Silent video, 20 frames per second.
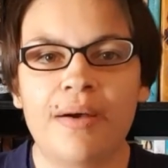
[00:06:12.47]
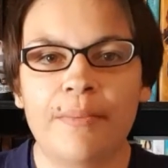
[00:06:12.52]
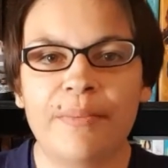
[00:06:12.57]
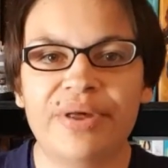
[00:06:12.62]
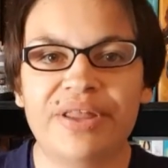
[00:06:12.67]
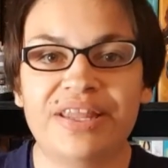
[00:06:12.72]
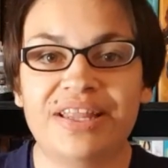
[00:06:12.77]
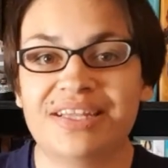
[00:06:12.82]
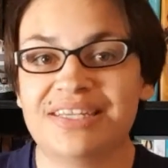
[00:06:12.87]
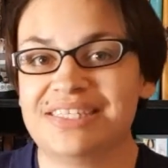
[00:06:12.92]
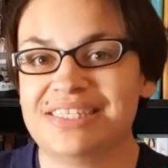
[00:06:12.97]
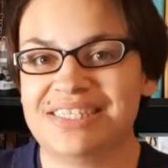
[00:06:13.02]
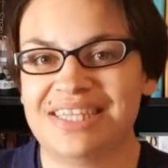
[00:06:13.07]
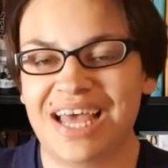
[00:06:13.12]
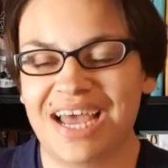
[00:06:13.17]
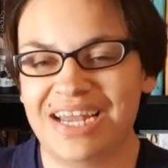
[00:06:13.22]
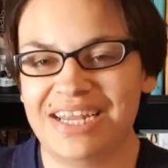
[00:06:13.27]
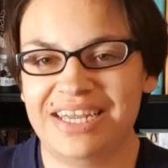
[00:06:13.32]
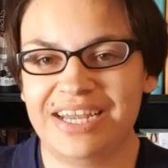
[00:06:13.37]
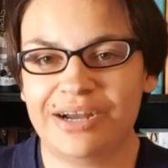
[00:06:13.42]
but the
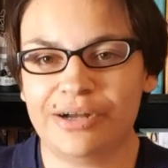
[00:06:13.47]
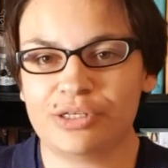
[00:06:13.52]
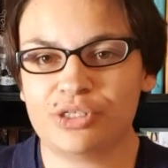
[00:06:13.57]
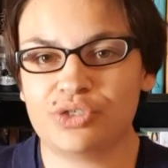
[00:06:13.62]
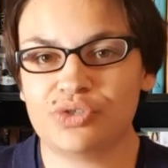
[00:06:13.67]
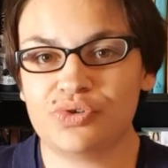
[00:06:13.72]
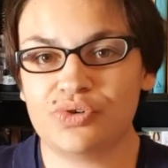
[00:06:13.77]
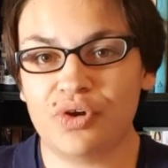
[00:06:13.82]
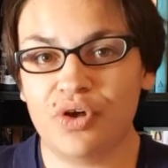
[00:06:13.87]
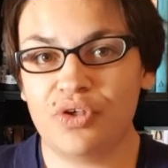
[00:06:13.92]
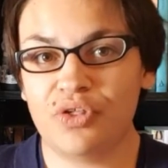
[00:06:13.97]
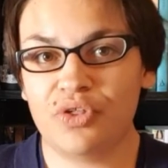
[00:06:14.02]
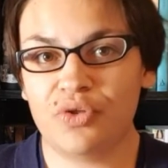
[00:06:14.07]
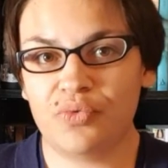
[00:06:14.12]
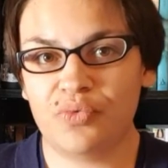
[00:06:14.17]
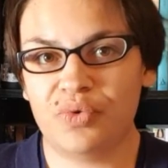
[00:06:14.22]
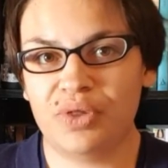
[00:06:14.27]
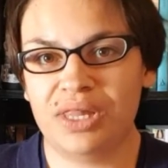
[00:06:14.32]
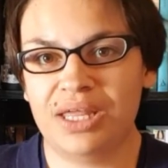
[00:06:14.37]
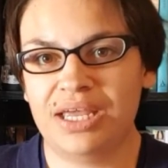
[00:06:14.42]
side characters are
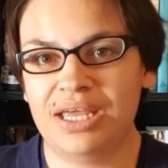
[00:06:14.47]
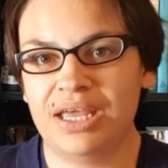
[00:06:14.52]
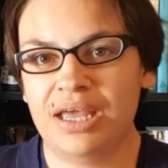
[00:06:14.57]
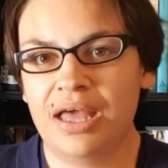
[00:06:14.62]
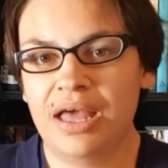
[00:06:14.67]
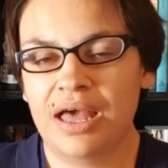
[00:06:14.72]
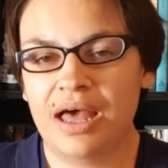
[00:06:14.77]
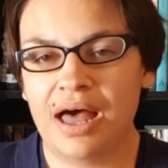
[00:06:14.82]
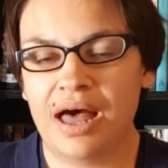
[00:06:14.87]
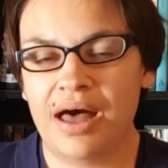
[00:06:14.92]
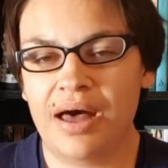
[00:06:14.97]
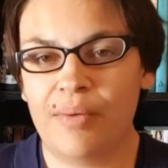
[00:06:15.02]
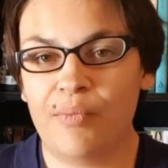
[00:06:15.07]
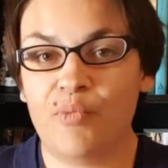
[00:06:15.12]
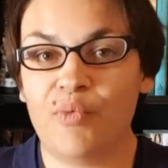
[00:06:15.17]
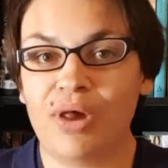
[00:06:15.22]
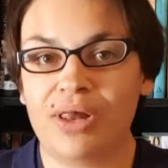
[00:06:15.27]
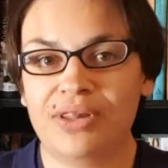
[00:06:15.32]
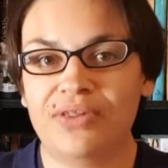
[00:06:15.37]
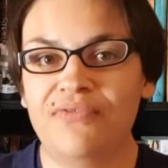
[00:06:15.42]
also really
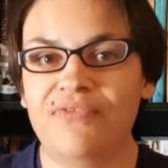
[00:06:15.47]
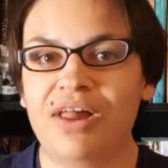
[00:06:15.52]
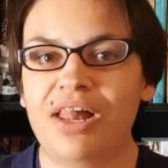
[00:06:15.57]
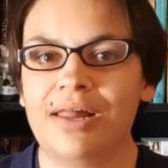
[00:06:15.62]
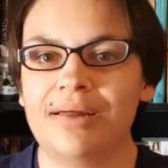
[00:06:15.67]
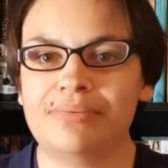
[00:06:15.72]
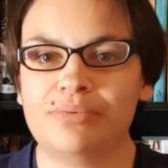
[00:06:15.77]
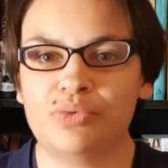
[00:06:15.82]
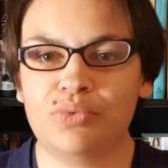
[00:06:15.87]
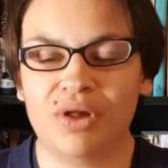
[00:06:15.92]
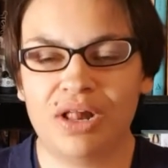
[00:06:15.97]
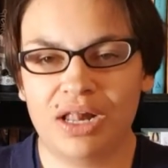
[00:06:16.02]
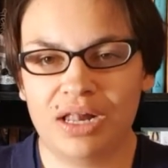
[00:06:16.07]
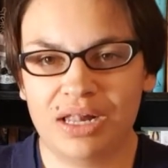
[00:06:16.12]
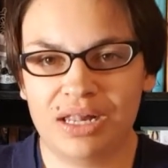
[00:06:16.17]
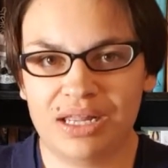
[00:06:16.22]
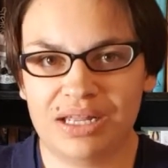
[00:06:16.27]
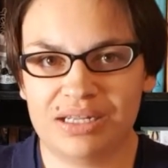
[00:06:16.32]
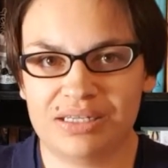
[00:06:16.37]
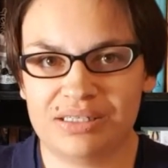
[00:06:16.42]
well-developed,
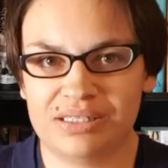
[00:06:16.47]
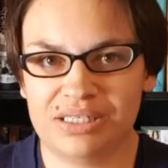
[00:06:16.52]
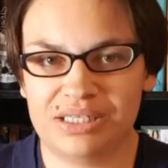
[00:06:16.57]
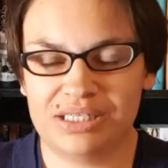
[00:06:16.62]
well